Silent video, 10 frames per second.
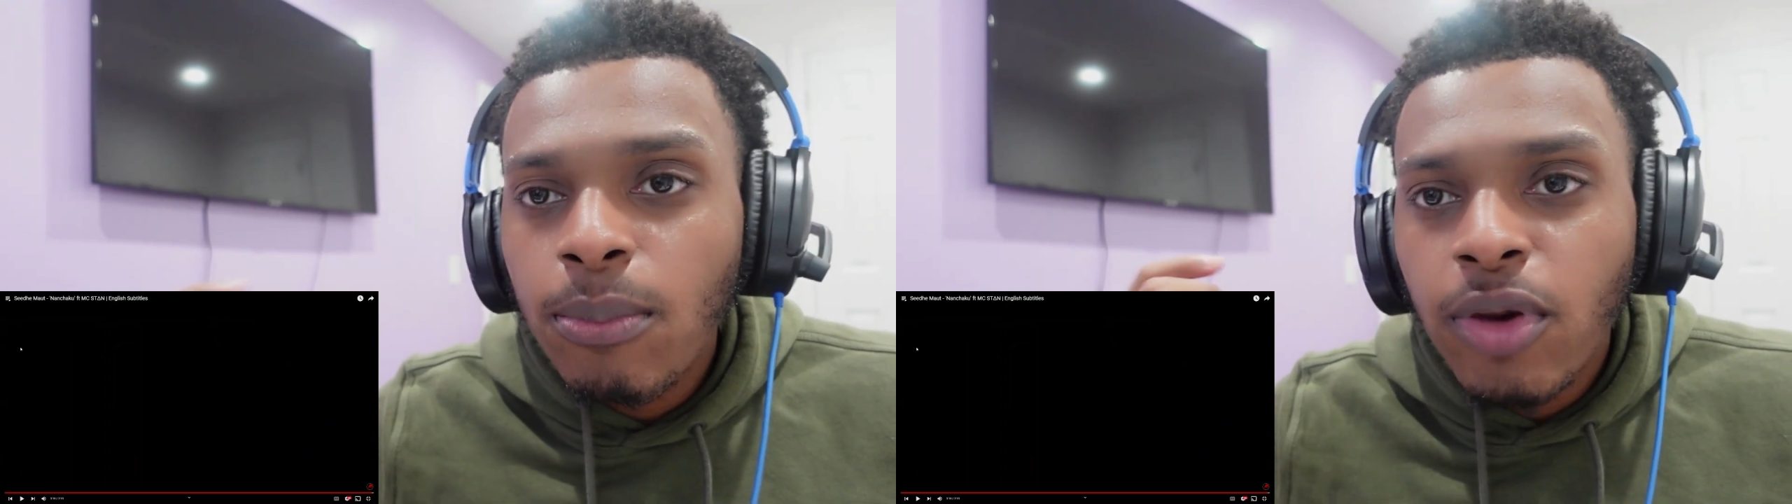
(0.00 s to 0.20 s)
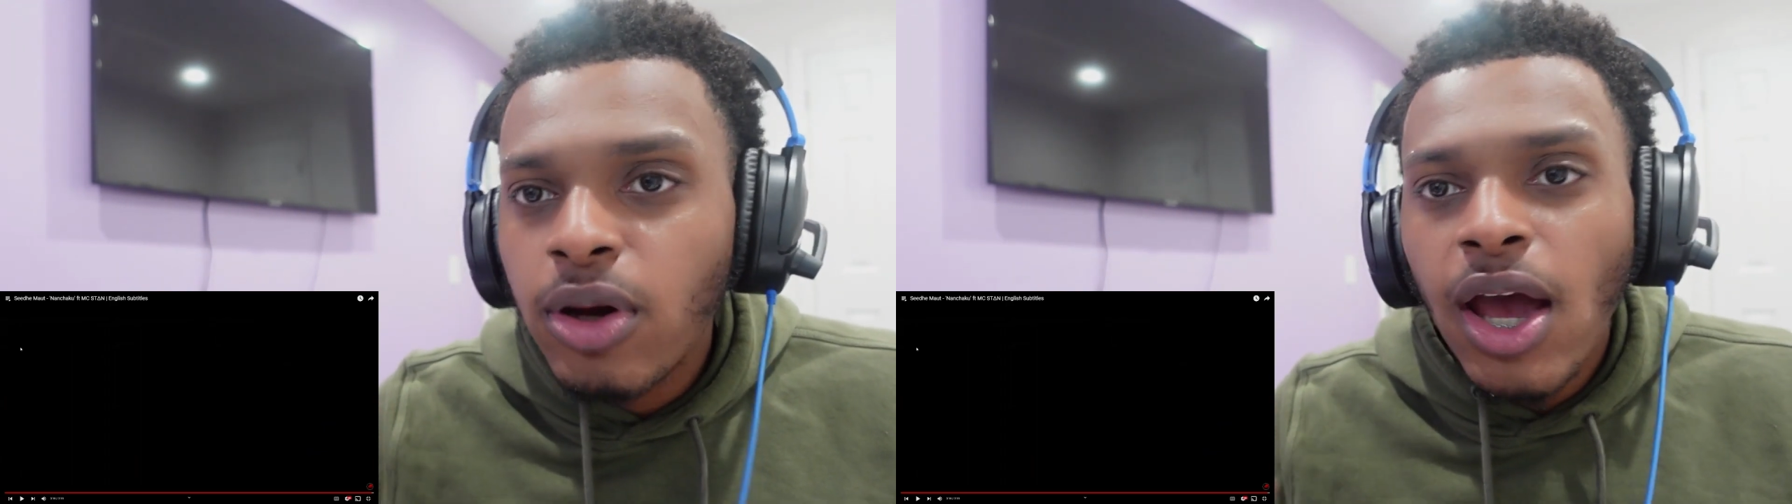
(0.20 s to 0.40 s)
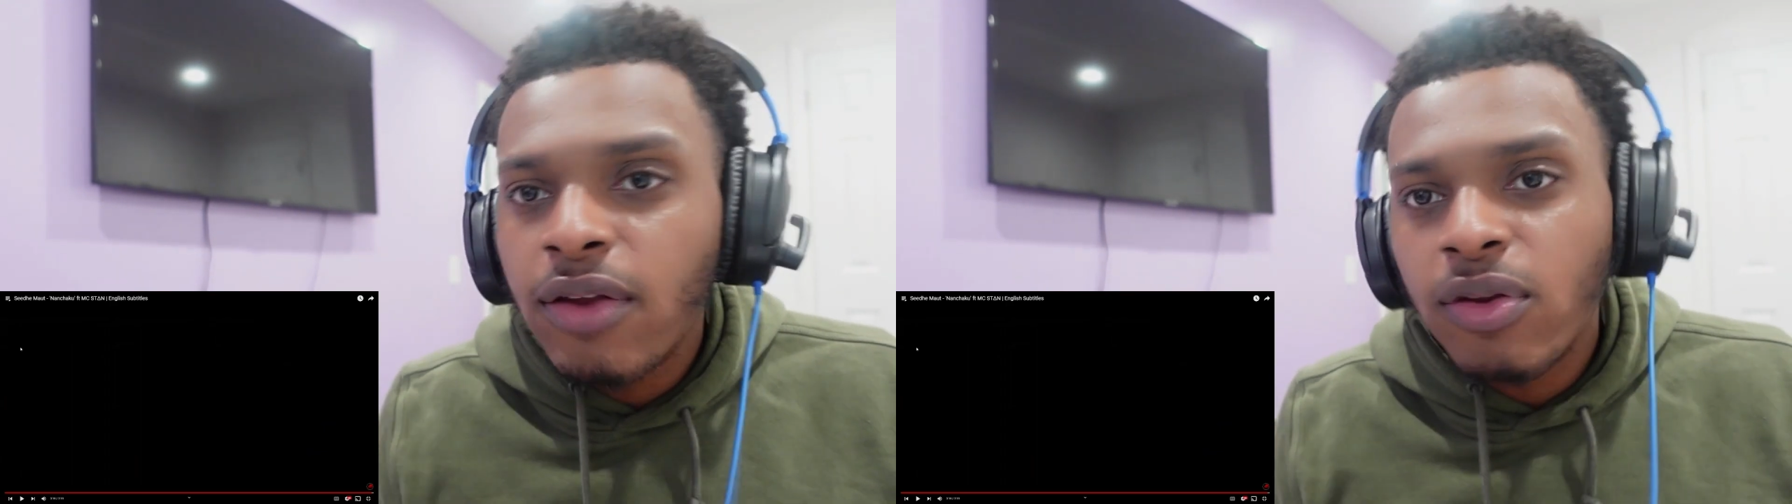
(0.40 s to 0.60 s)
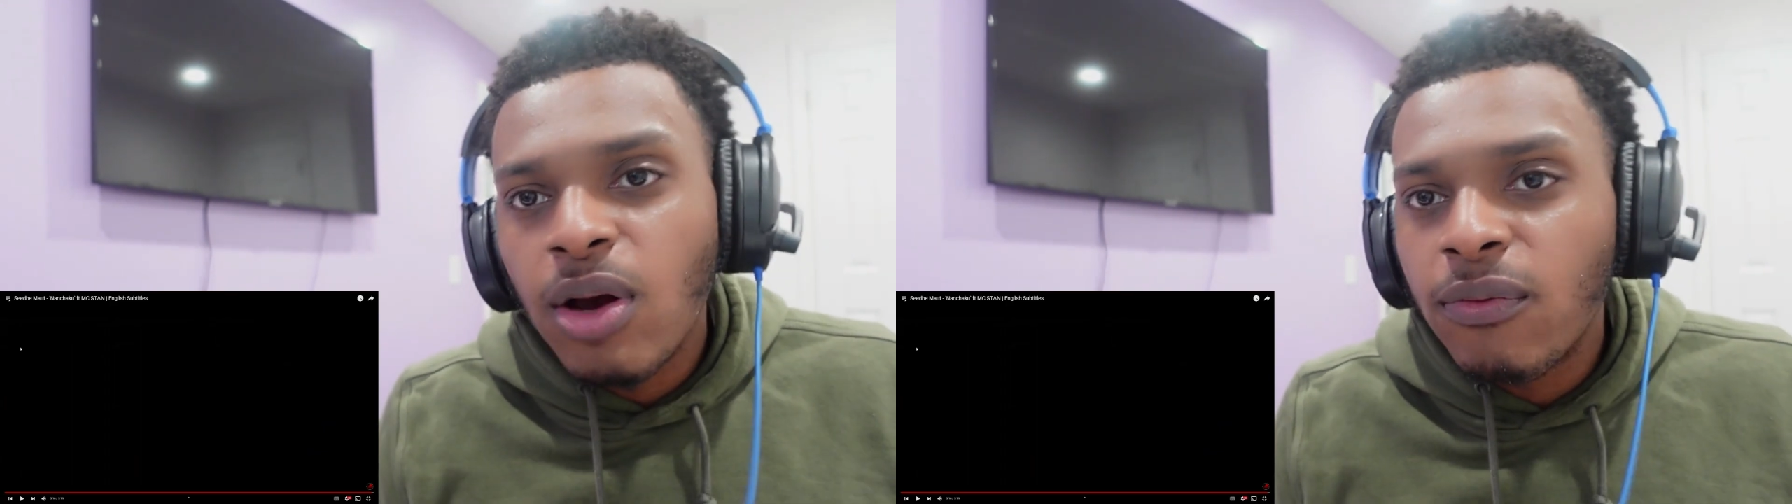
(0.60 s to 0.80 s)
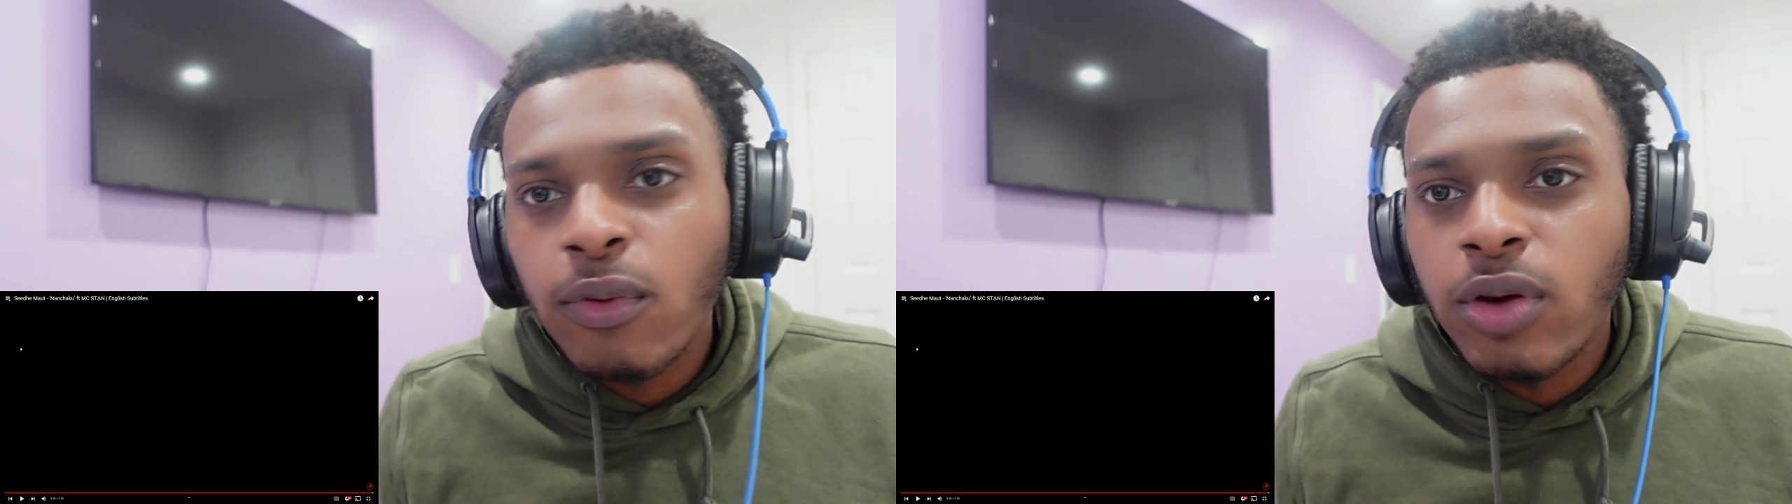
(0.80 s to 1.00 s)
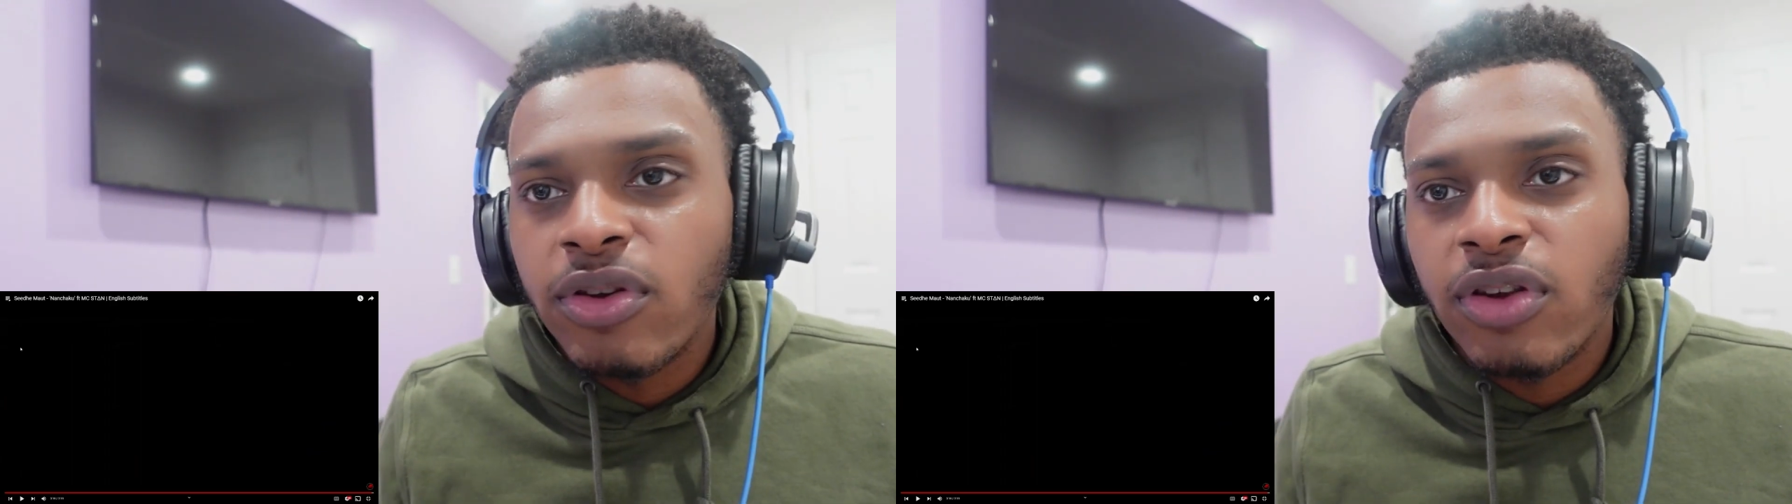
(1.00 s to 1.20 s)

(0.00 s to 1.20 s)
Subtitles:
I'm going to add it to my phone every